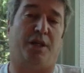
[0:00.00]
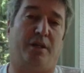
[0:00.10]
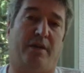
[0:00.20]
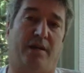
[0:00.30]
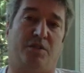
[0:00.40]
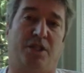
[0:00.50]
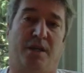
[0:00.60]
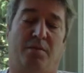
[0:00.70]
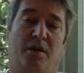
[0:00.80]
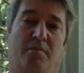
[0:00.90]
which I don't have a
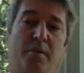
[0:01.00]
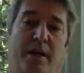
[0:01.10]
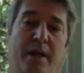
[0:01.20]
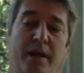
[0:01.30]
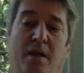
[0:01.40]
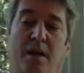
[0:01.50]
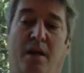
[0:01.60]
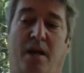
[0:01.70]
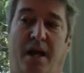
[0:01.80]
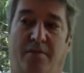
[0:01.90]
sample of, but I
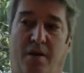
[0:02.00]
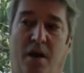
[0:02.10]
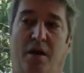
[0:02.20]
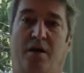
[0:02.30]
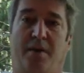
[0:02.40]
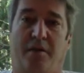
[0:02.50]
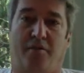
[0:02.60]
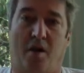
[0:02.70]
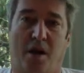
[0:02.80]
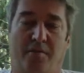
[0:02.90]
have hung
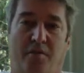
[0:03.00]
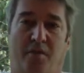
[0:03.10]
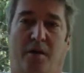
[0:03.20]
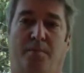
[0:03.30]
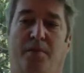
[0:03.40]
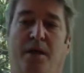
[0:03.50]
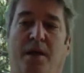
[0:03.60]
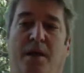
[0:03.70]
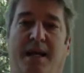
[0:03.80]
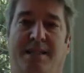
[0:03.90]
about 5 of them,
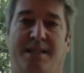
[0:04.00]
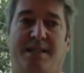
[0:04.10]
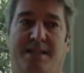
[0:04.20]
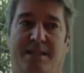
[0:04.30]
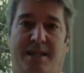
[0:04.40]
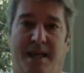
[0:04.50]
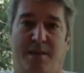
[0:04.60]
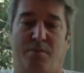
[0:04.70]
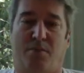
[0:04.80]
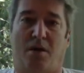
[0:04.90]
has the
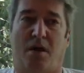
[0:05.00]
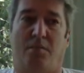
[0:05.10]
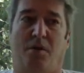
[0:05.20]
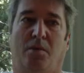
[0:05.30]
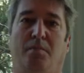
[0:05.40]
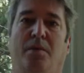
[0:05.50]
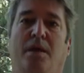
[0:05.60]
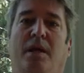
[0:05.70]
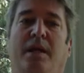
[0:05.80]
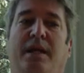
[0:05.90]
same problem.
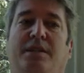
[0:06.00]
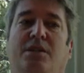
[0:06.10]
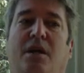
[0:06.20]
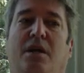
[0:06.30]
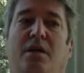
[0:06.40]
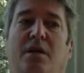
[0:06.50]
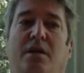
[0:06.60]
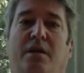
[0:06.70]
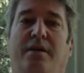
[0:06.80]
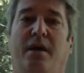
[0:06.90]
It's
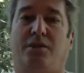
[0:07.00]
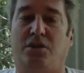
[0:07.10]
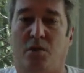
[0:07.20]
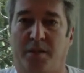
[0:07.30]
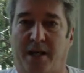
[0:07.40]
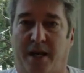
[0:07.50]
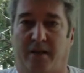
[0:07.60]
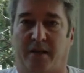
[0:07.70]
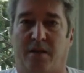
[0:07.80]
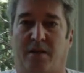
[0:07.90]
not so
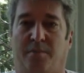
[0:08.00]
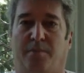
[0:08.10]
metallic.